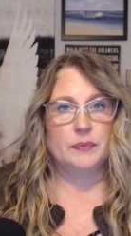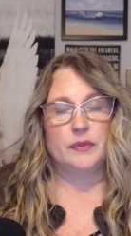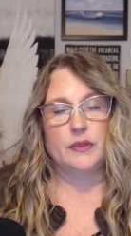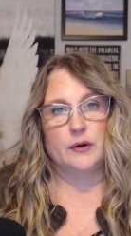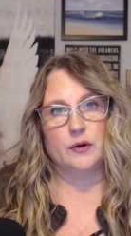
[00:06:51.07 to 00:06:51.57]

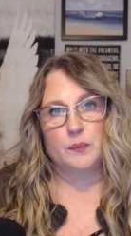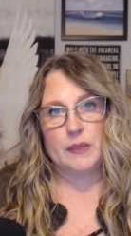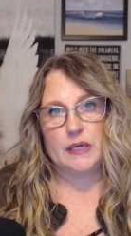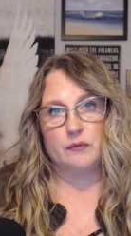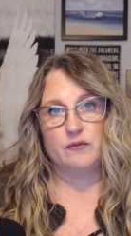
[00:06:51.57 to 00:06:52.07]
There'll
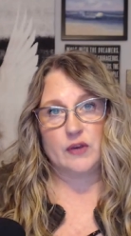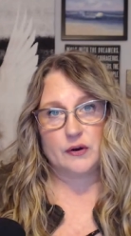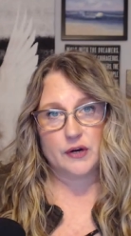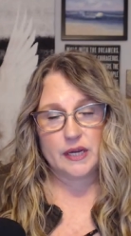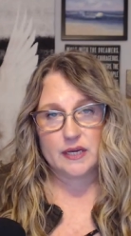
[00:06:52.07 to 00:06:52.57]
be
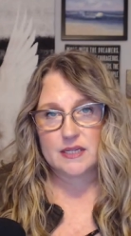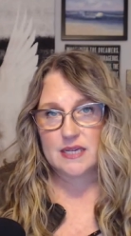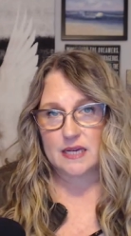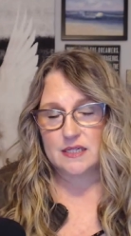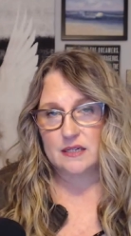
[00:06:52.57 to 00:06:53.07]
very
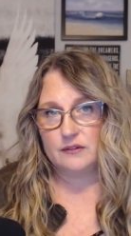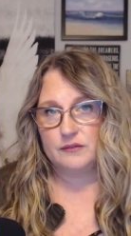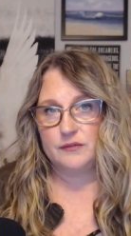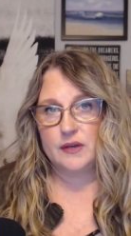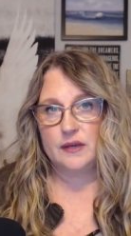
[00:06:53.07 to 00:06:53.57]

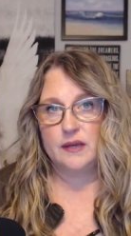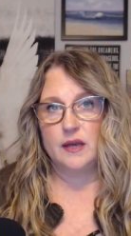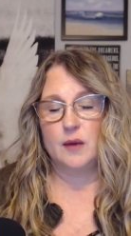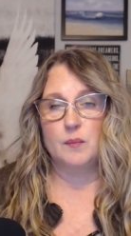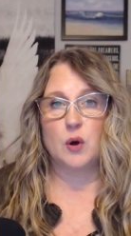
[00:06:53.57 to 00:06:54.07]
excessive
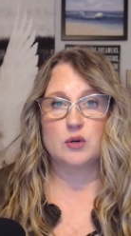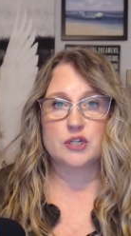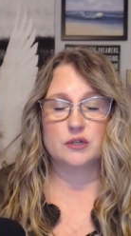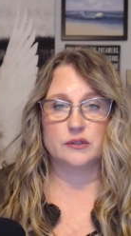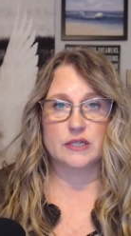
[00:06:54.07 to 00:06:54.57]

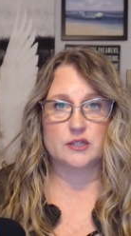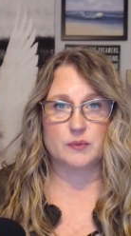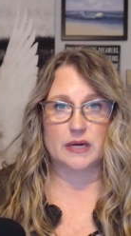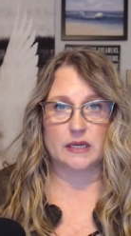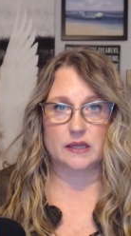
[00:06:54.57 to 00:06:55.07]
emotional
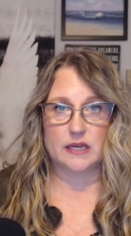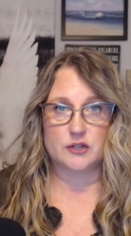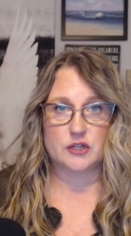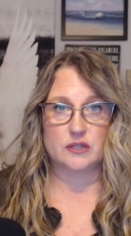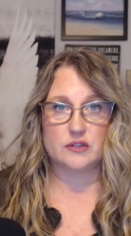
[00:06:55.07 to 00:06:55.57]

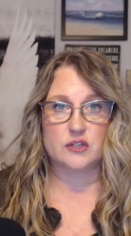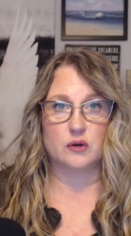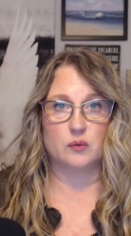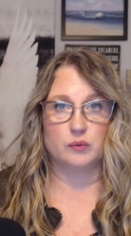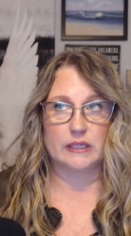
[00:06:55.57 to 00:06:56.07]
dysregulation.
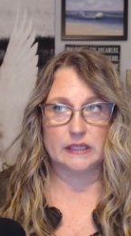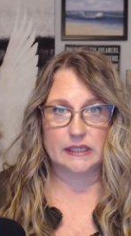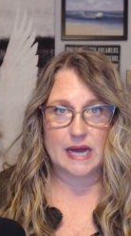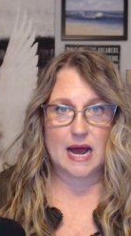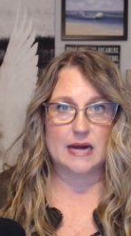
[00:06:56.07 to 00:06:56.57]
So really
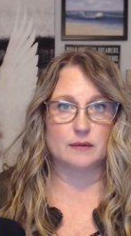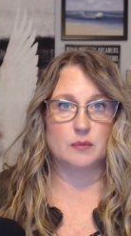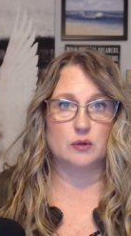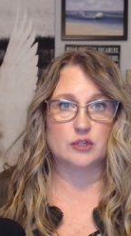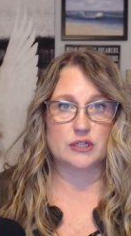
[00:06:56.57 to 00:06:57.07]
hot
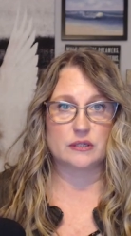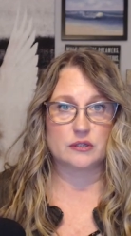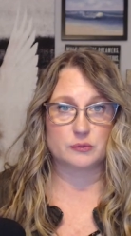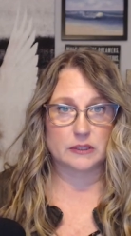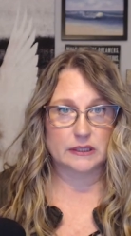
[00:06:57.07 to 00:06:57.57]

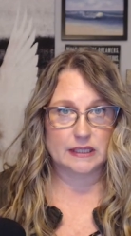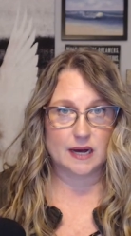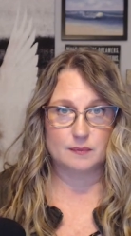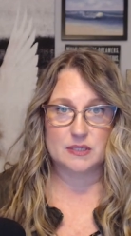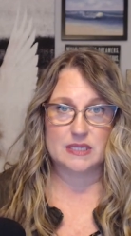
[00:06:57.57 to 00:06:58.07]
emotions, really
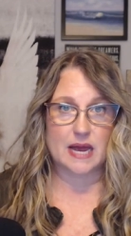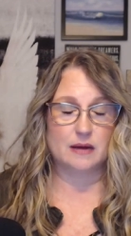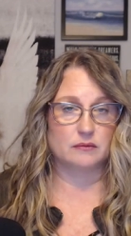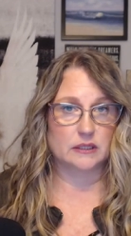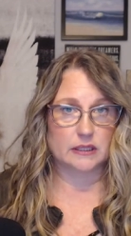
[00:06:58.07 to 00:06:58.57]
upset
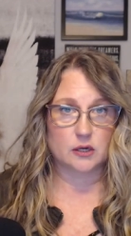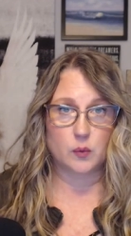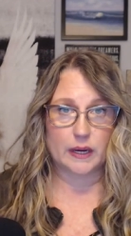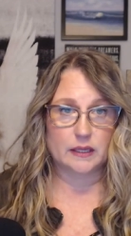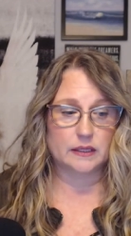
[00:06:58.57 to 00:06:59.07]
really
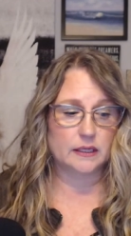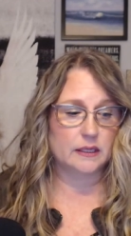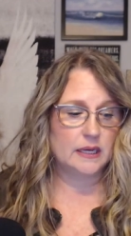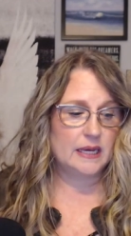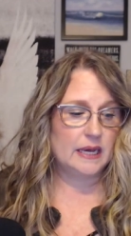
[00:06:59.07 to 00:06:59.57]
quickly,
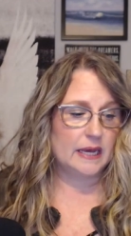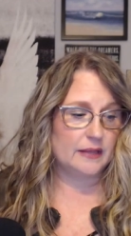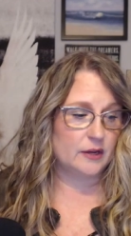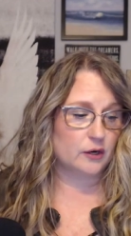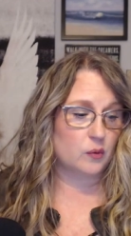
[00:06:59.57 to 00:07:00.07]

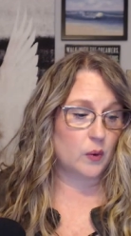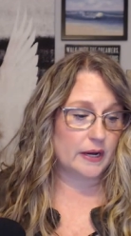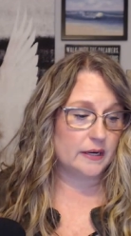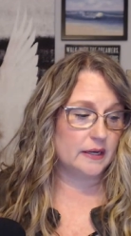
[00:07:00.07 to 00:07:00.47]
and they're quite